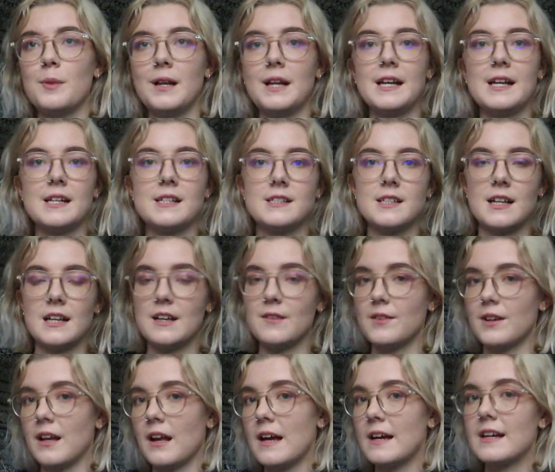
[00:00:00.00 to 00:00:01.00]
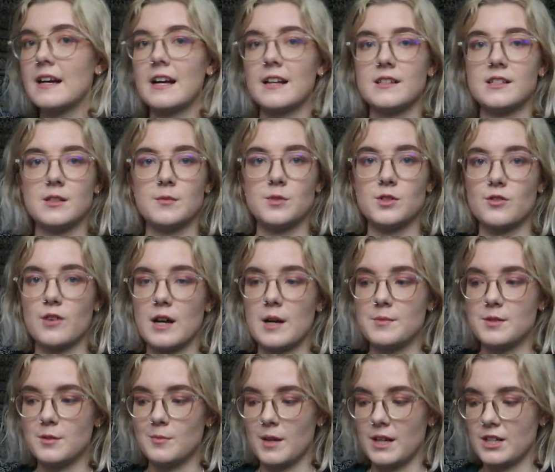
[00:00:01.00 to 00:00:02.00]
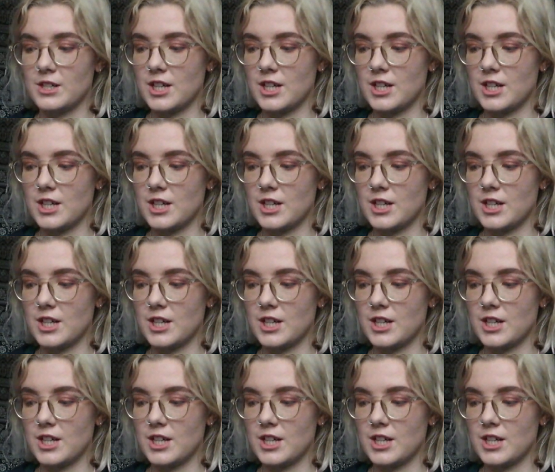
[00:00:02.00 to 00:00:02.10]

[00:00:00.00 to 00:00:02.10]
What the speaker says: please leave a like and subscribe to my